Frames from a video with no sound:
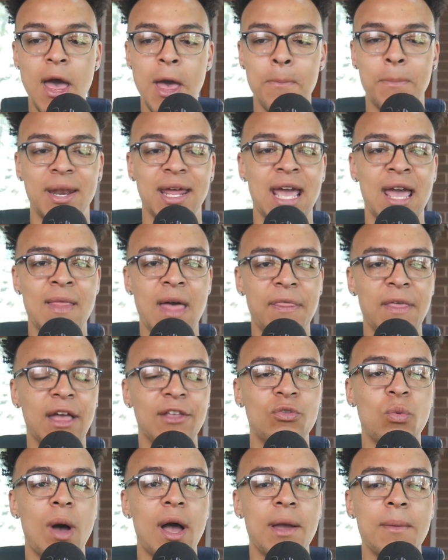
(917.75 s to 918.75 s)
But again, I think
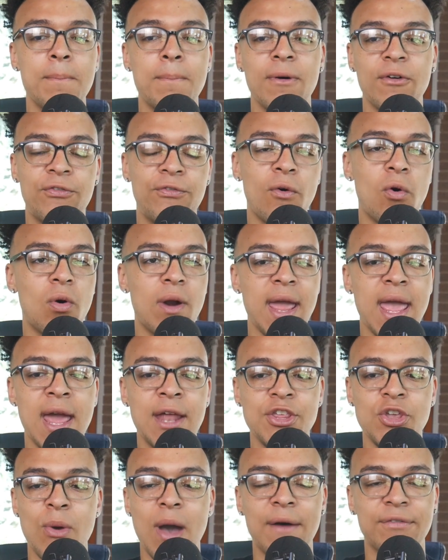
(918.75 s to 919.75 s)
that's why
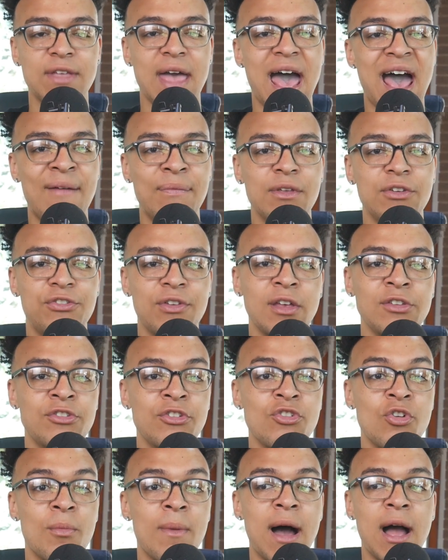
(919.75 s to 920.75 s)
beforehand you have to have these things in
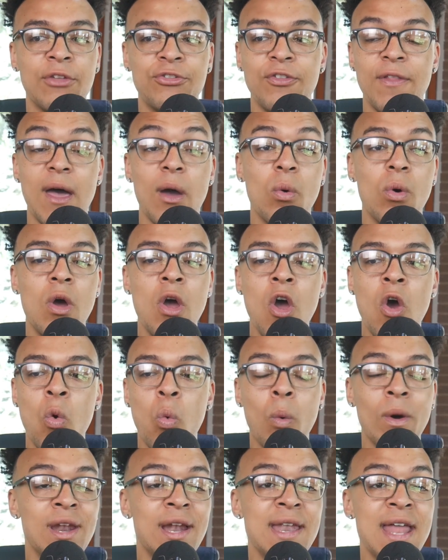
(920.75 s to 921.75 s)
your mind so that
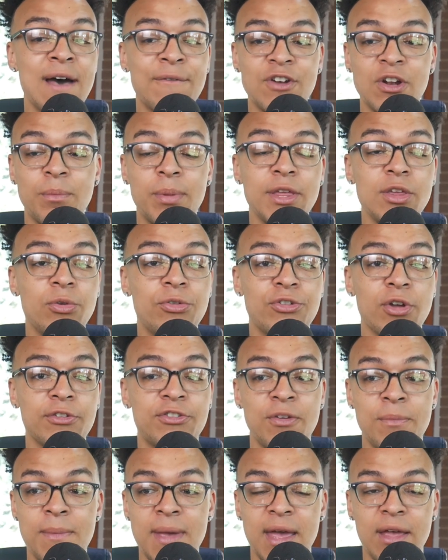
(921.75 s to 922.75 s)
when inevitably you start
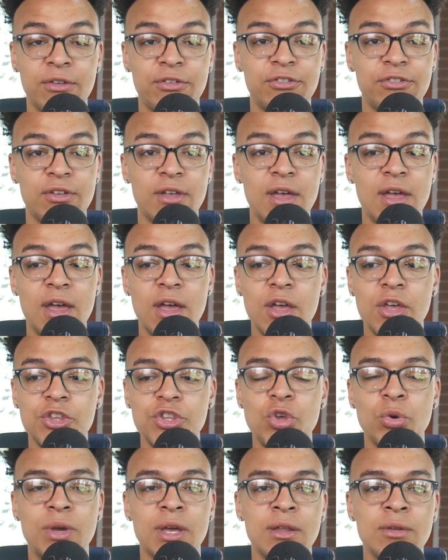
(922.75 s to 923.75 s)
to miss,
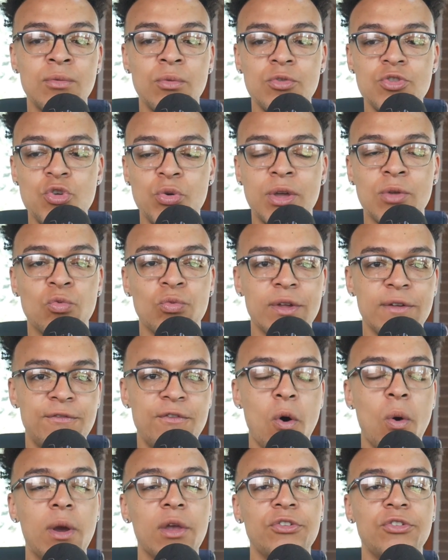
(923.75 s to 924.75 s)
you can
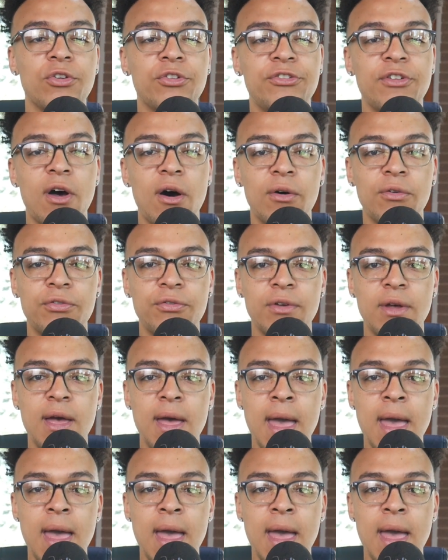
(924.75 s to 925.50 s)
refocus yourself.